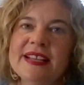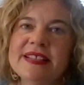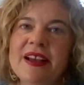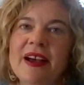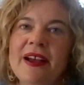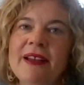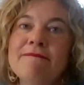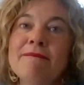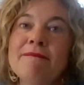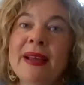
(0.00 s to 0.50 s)
is
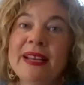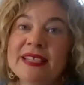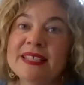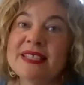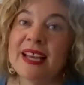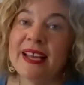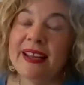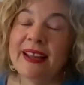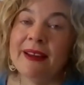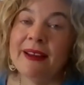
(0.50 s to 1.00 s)
I
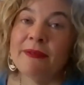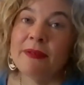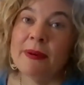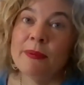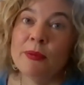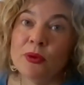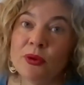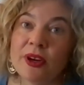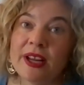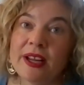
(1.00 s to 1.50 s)
meditate every
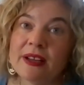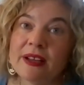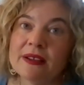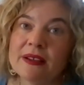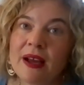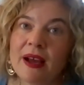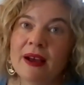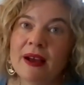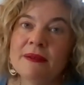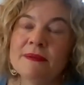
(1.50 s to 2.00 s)
morning,
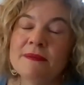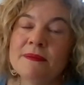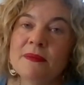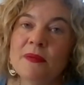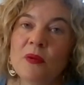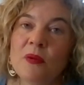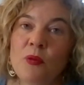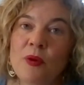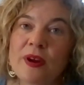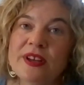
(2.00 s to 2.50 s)

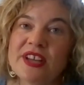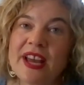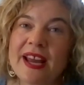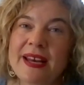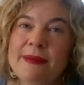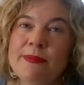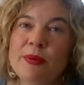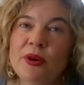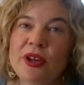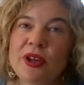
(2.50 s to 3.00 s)
which
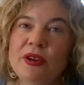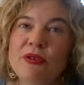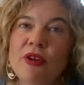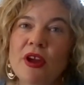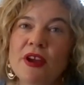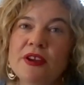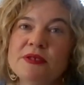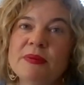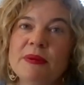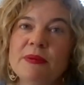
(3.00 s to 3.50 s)
anybody who
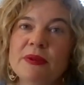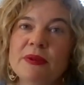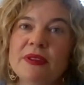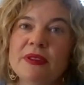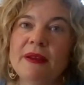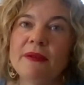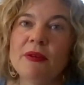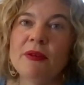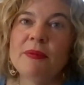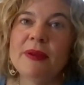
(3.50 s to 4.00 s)
knows me would
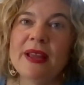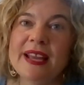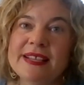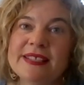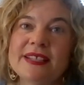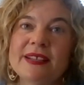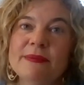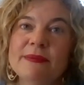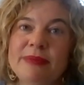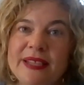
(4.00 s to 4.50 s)
think
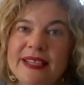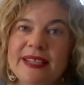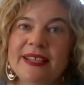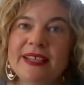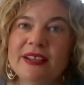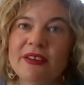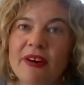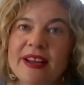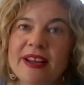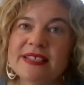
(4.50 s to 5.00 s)
is
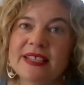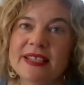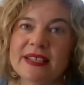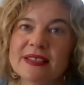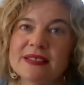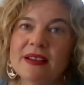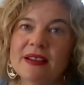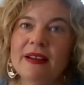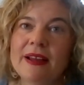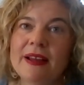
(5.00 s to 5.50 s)
completely crazy,
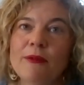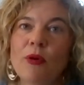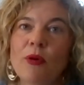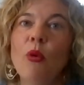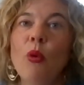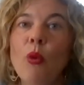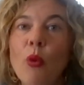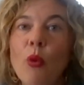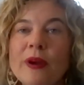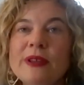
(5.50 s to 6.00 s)
because I have
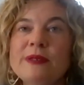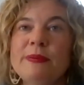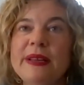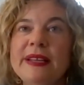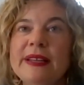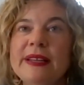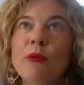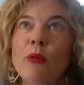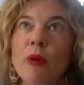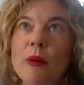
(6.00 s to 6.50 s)
always
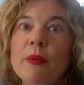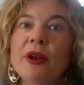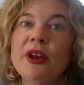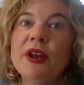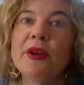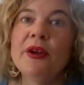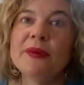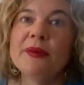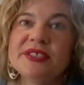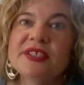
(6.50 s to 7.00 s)
been the woman
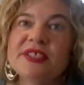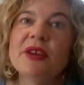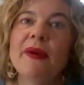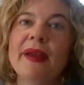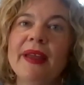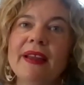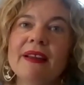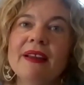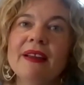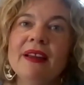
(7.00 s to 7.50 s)
who is
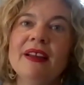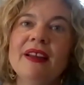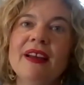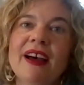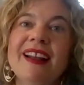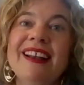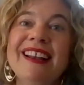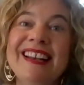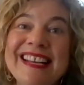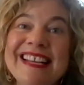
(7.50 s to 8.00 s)
doing
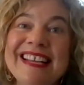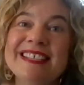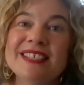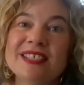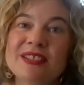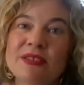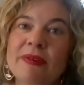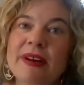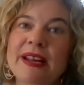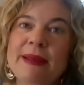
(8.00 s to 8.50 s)
at
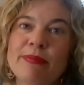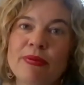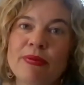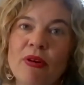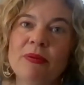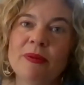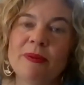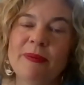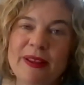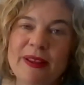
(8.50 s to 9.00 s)
least 3,
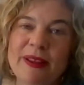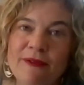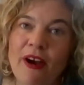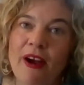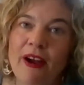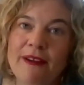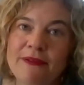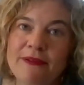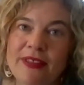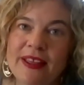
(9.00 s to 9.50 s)
probably
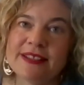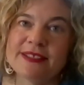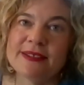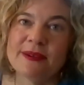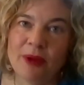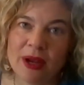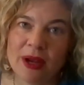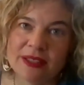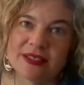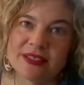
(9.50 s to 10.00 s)
5 things
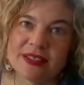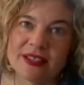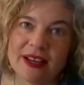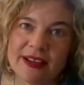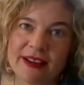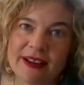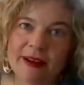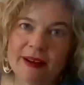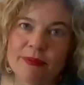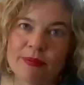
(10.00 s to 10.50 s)
at once, and
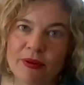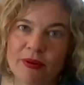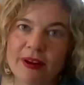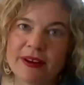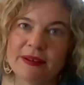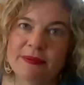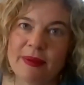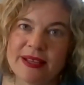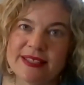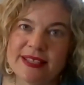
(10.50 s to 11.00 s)
I kind of
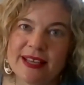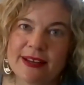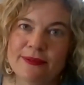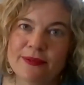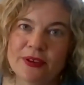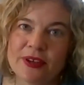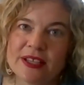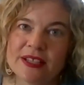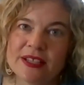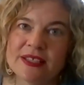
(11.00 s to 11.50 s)
prided
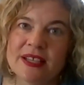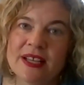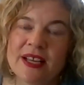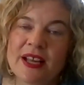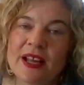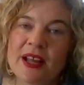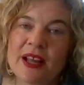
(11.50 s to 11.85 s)
myself on it.